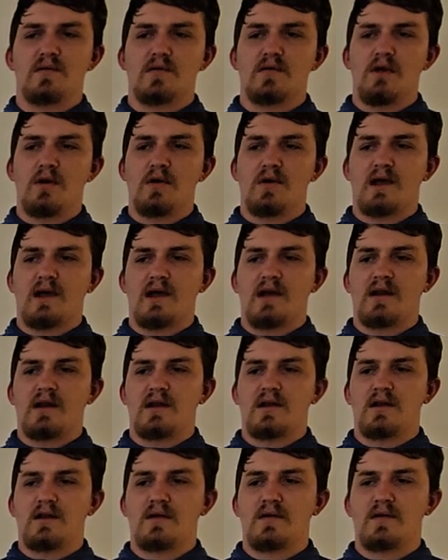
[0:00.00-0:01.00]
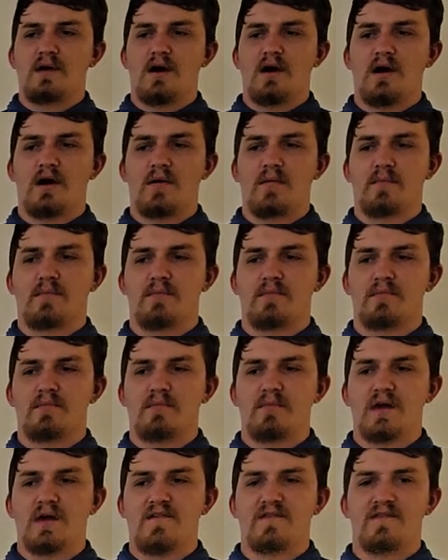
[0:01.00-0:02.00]
located um,
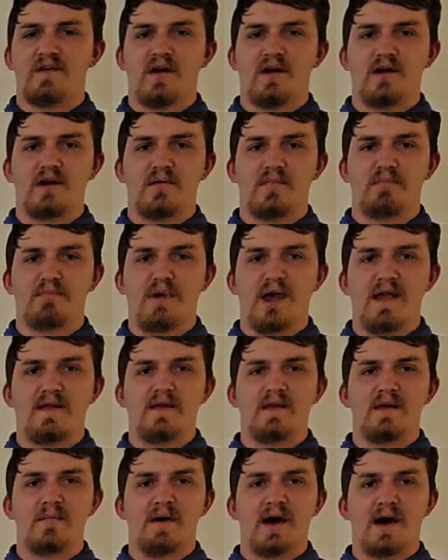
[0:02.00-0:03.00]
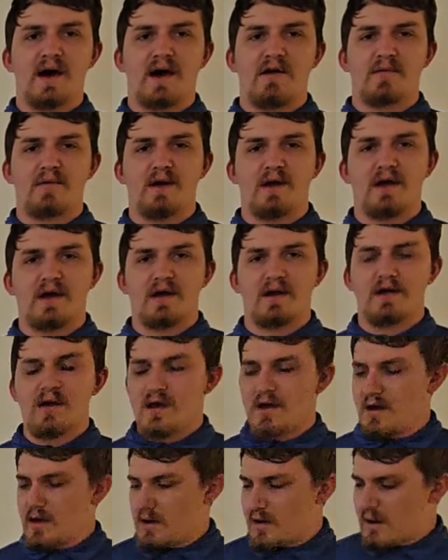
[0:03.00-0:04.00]
and funded mainly by Iran.
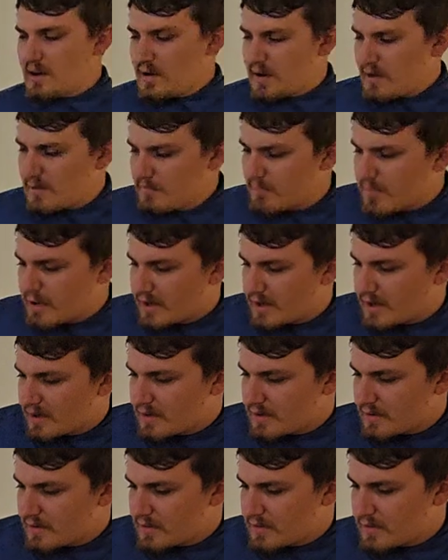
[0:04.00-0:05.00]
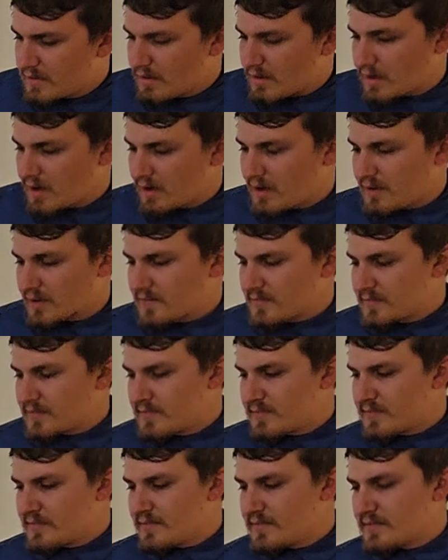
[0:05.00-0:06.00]
But uh,
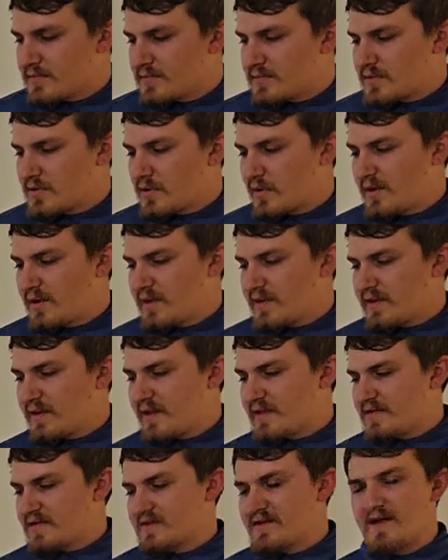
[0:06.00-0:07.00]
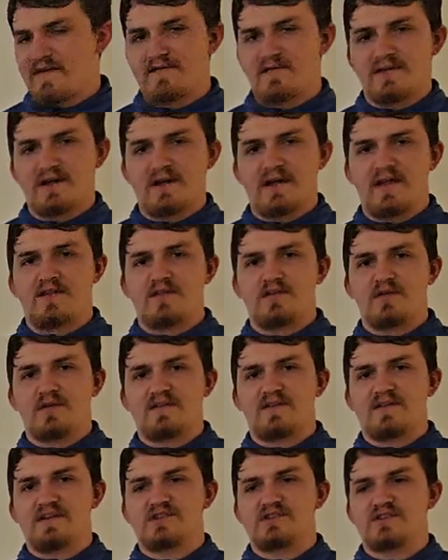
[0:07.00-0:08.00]
going that's definitely against U.S.
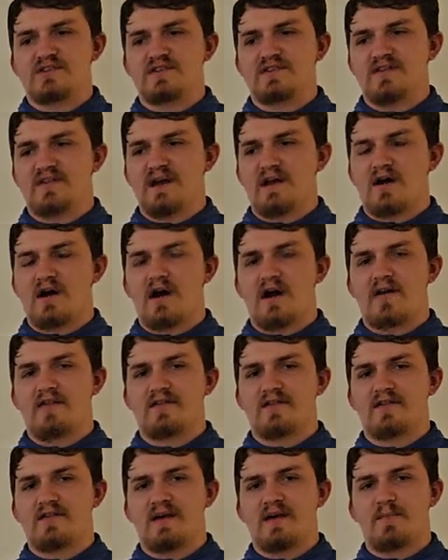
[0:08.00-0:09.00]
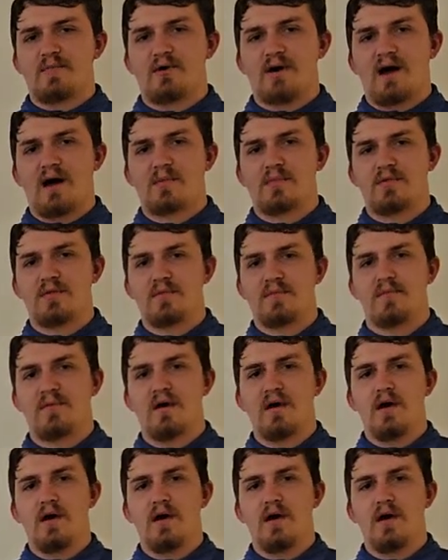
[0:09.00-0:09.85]
interests, and that causes a problem